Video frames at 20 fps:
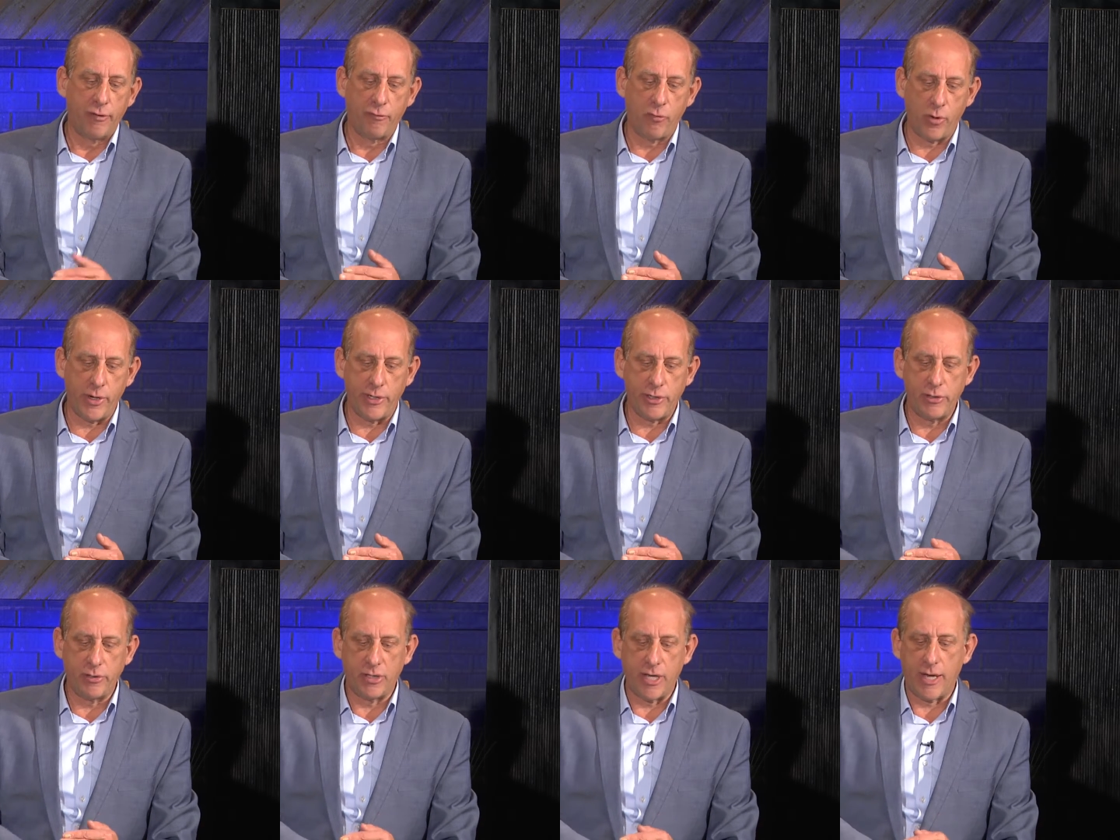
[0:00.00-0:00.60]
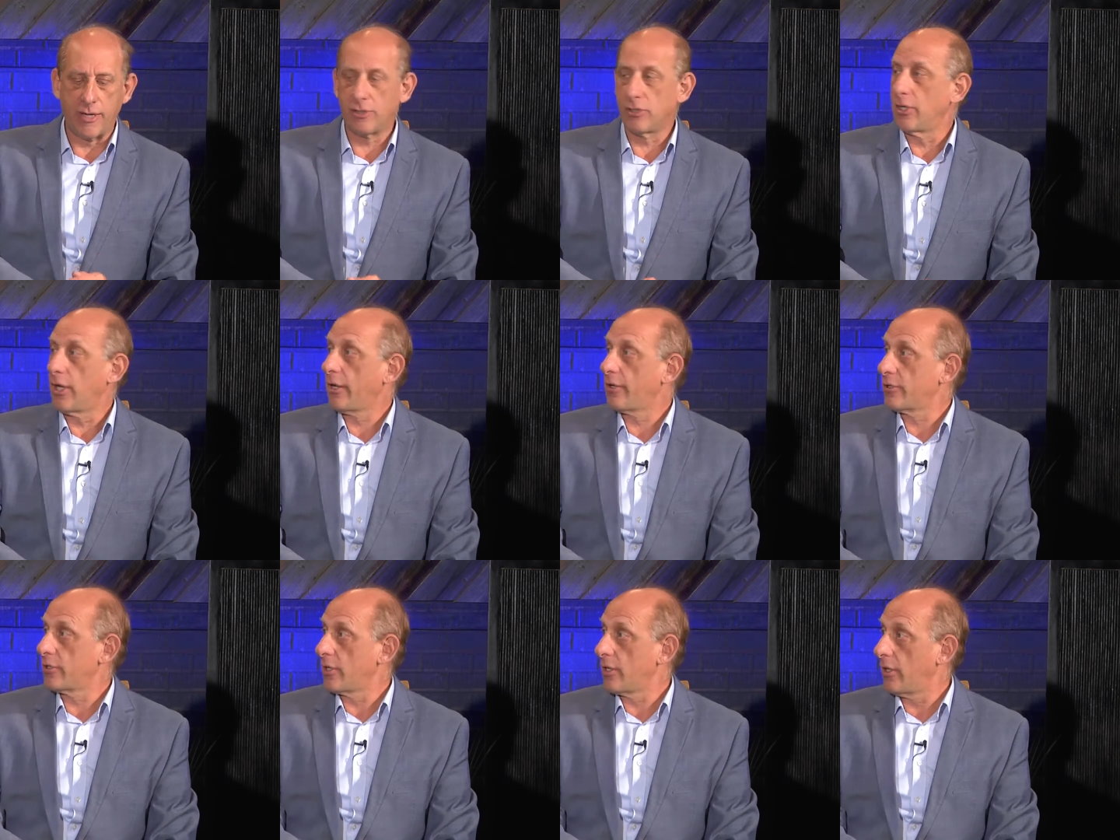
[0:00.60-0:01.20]

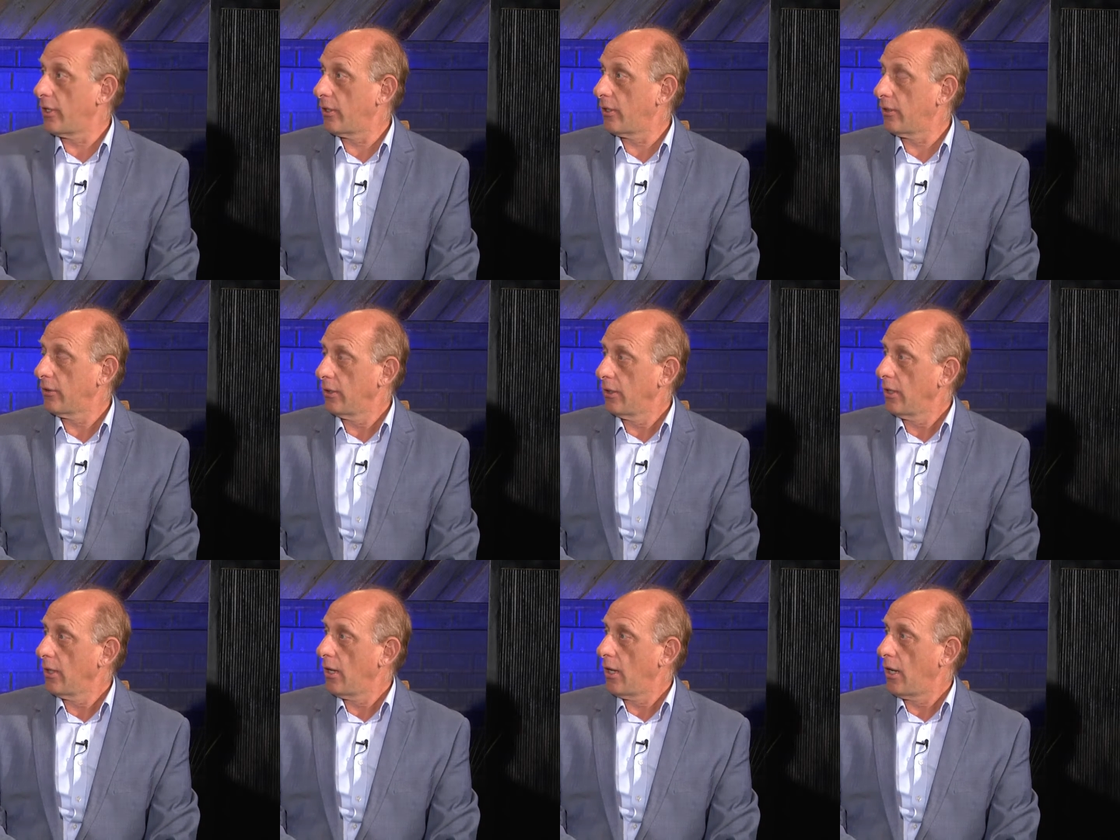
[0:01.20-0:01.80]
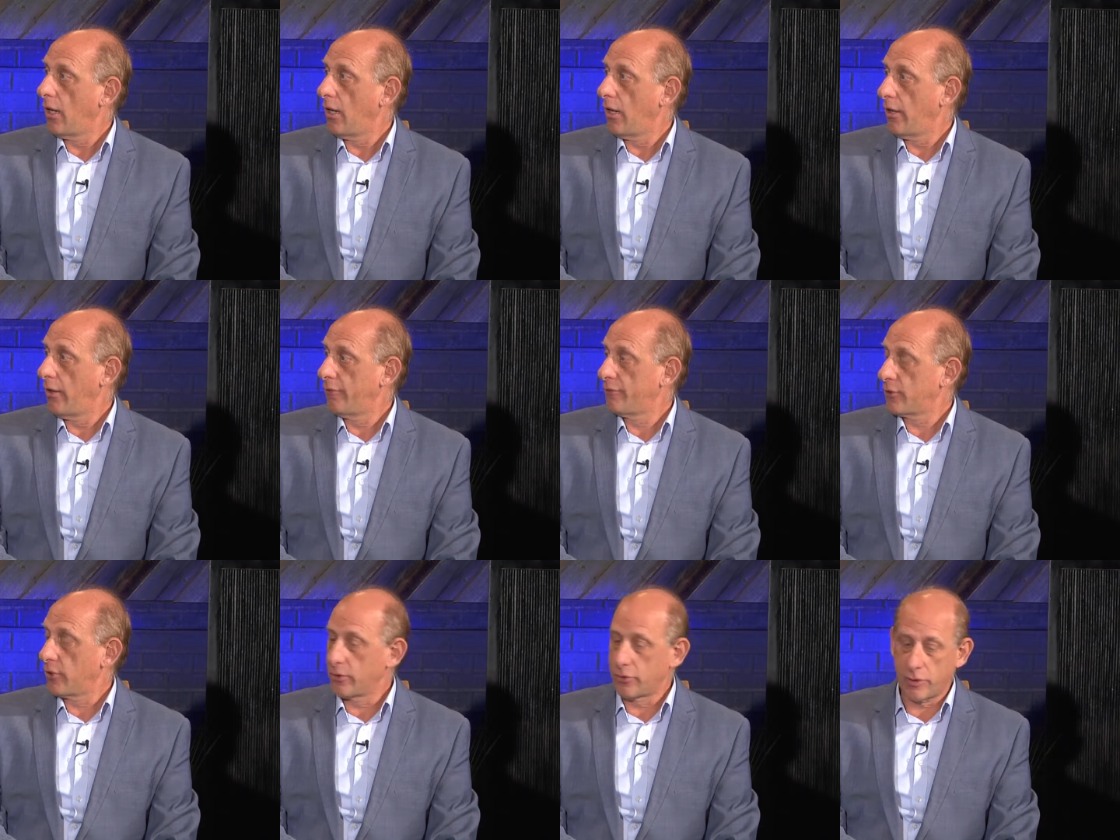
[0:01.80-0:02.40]
$42,000 a year
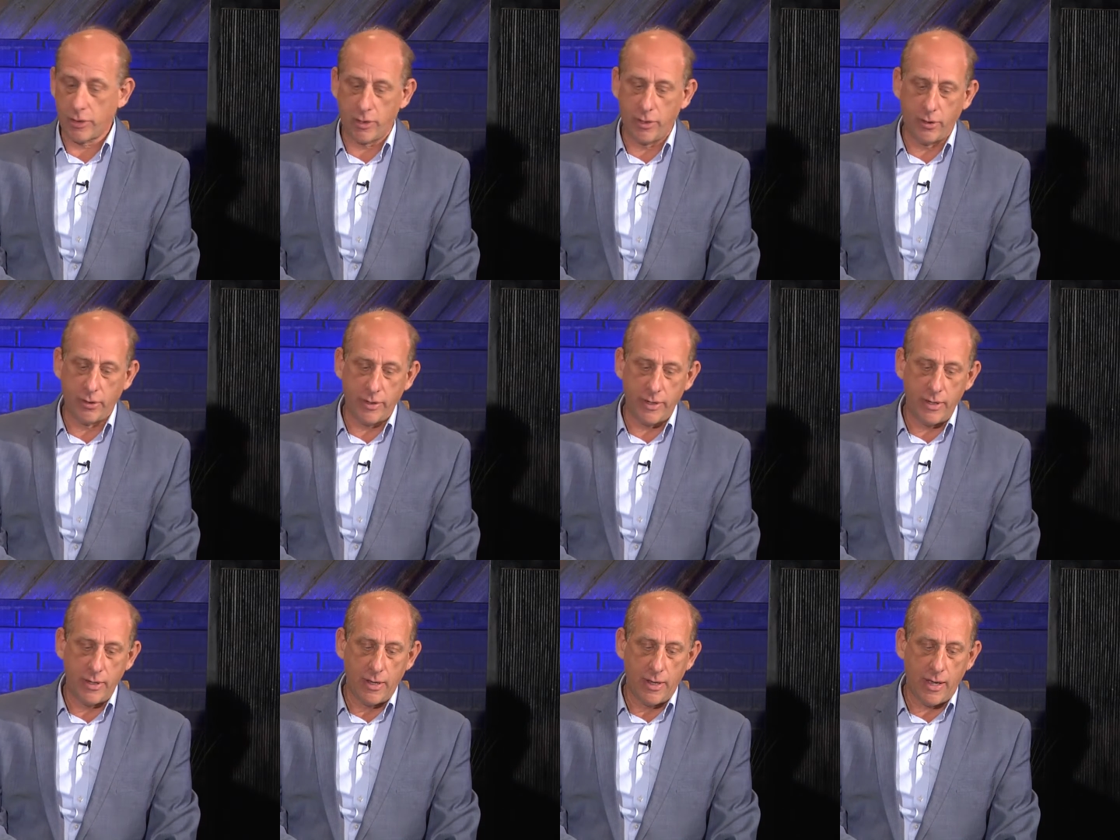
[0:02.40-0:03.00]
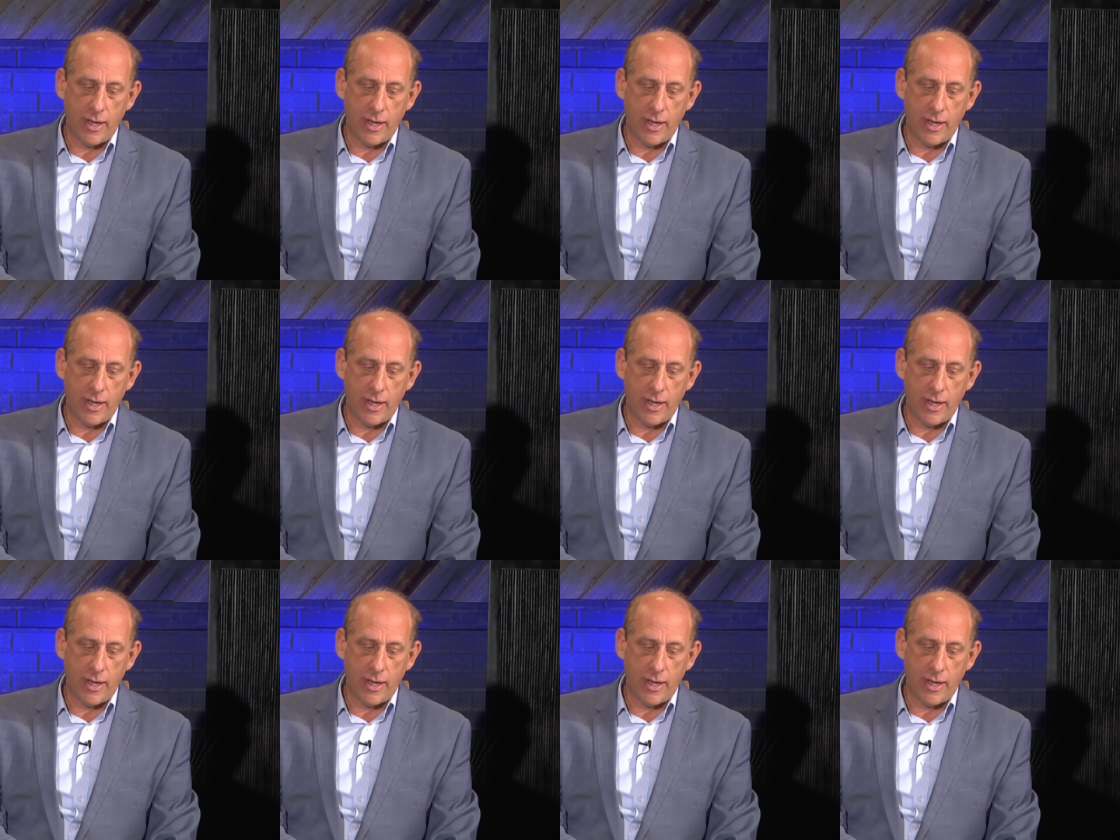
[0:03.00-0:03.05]
of Social Security,